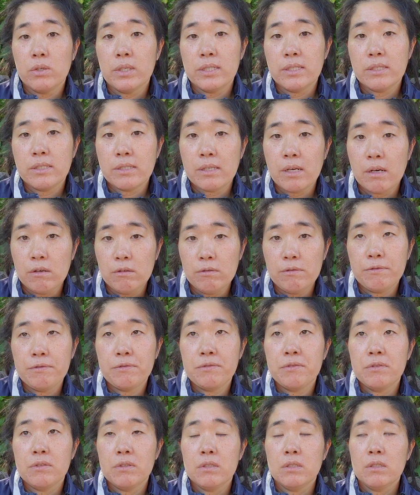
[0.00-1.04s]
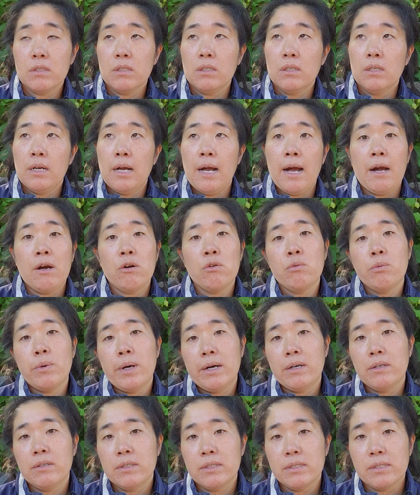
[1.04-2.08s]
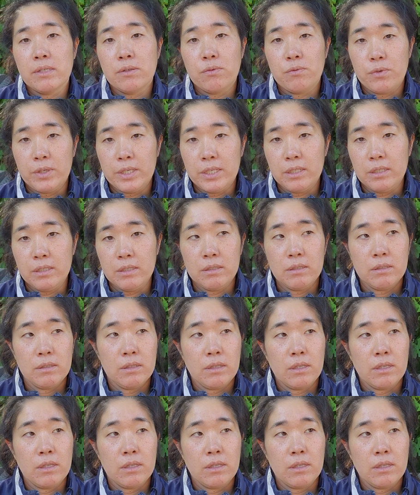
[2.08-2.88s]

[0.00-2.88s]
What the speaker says: itself, how well is it written?